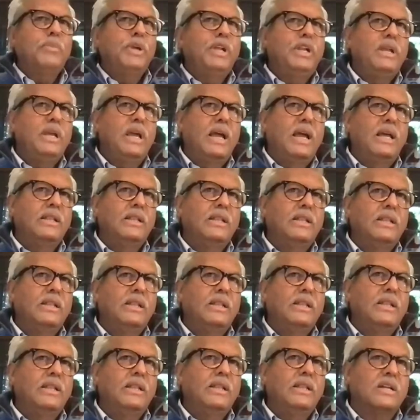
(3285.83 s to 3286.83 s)
media in
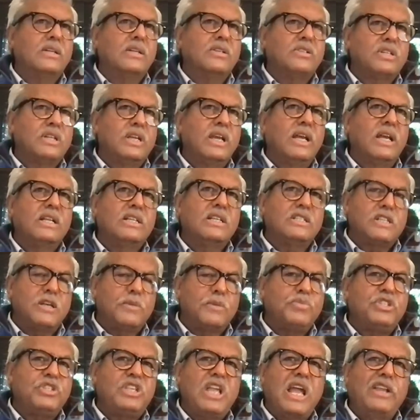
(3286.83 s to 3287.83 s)
this country and a
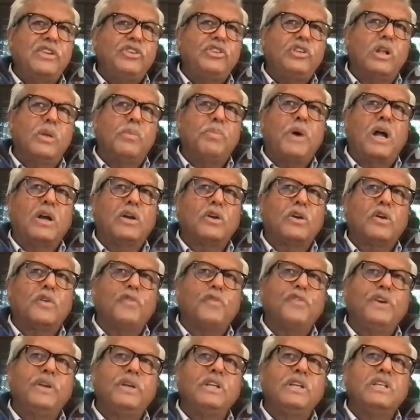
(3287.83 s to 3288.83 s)
substantial part
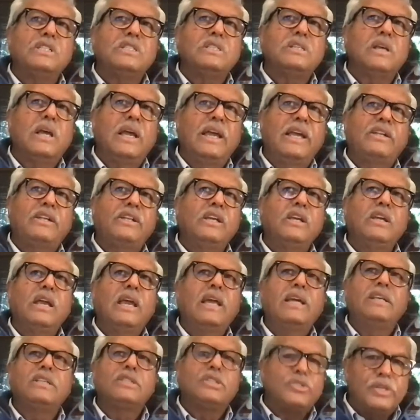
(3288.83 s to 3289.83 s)
of it is acting
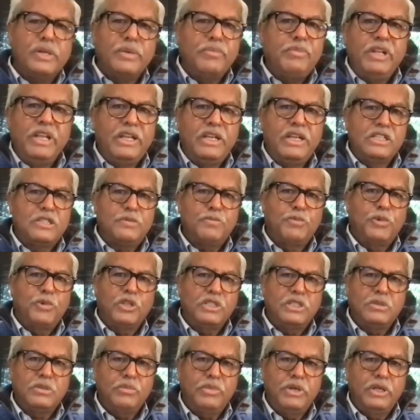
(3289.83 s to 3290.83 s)
extremely
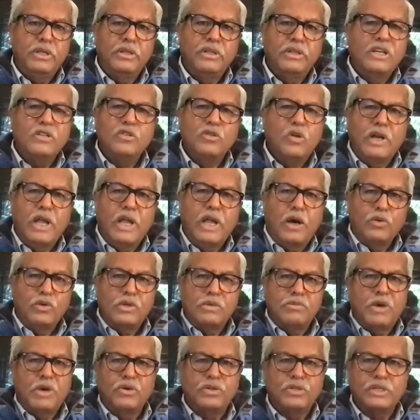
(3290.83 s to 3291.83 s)
irresponsibly. There's no doubt
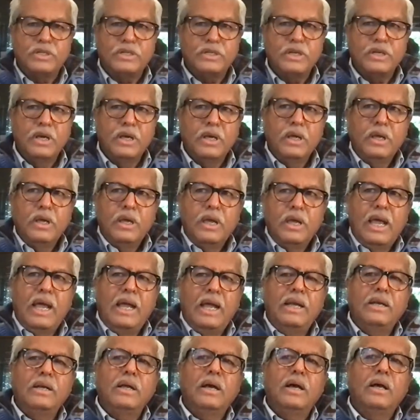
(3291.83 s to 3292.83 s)
about it.
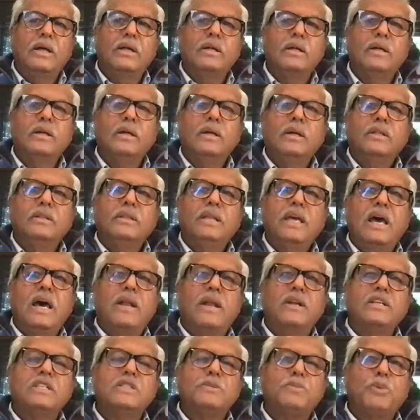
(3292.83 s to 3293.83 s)
And they
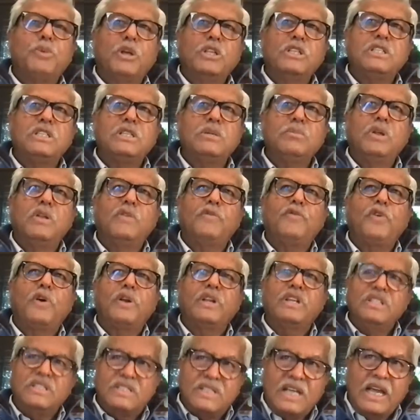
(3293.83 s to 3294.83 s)
are responsible
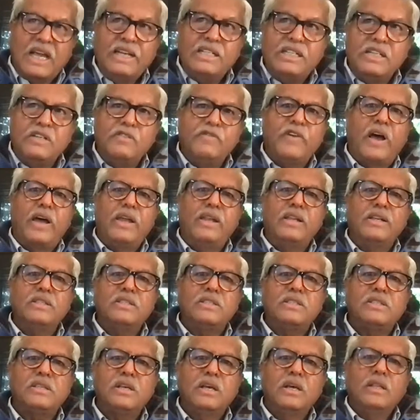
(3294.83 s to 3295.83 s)
for inciting
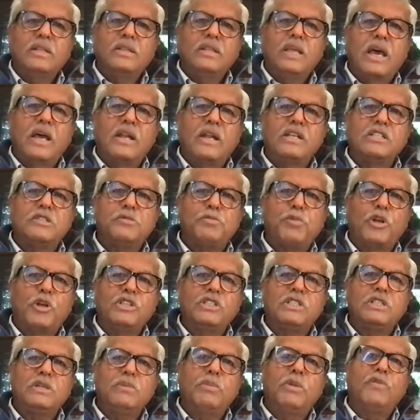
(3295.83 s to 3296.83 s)
violence. They are
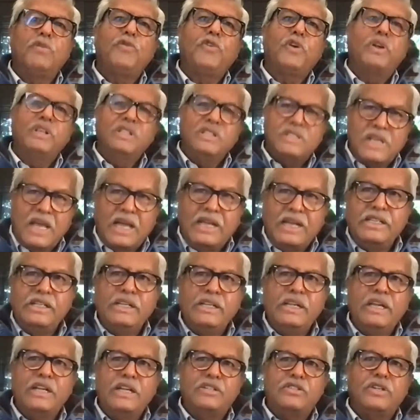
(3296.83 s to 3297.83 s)
responsible for
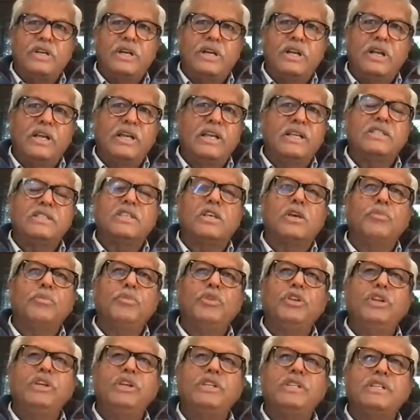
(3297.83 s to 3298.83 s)
inciting hatred against
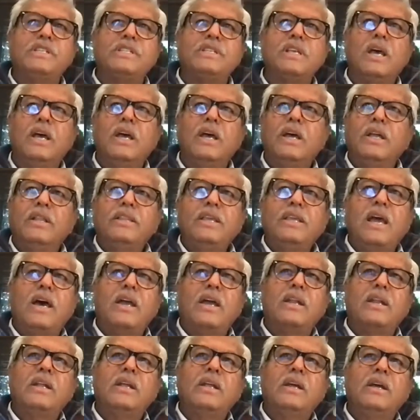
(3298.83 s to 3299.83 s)
communities. They
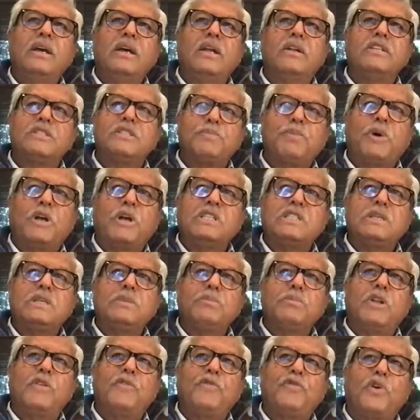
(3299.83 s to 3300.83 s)
are
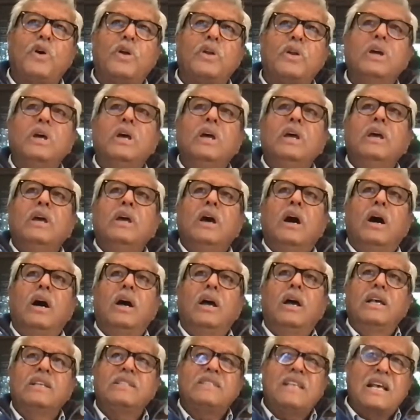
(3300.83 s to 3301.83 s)
responsible for
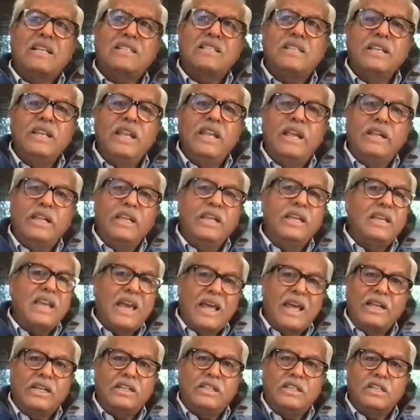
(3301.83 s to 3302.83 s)
assassinating
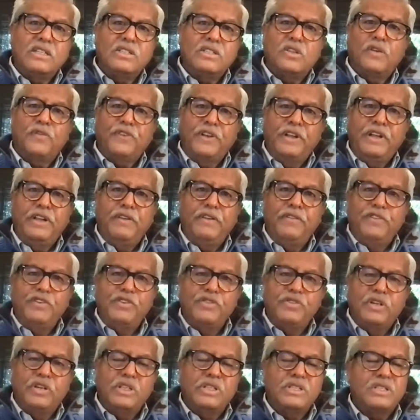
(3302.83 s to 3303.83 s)
characters of
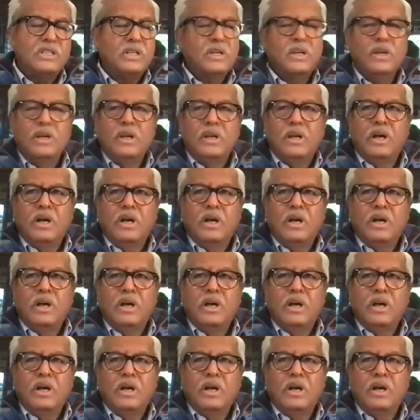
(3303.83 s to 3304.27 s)
individuals.